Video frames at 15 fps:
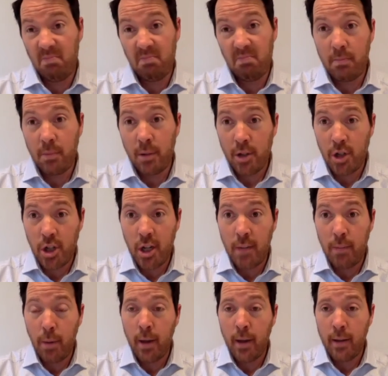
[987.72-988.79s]
much
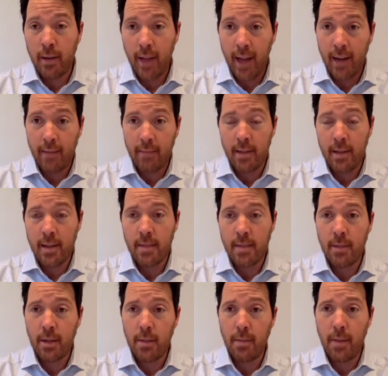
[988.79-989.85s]
cheaper than, than some
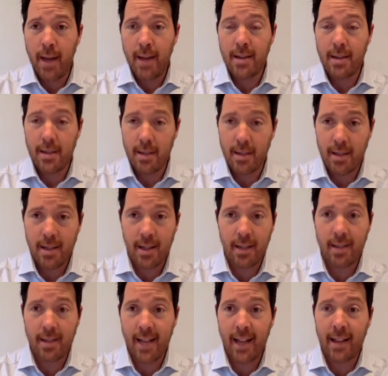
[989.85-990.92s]
of the competitors and still
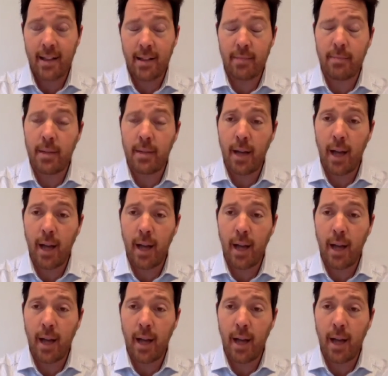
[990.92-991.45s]
sell them,